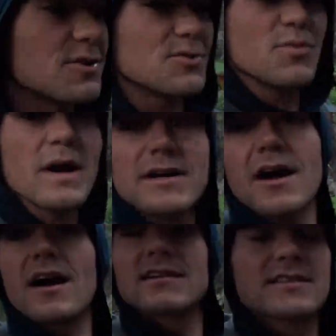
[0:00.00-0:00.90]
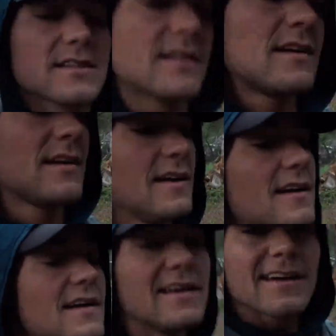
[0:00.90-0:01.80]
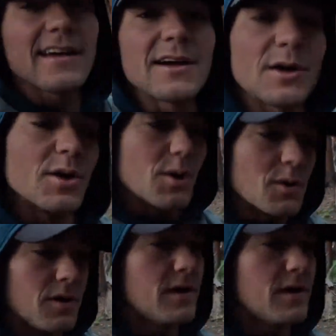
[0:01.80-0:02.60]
those wet rocks can go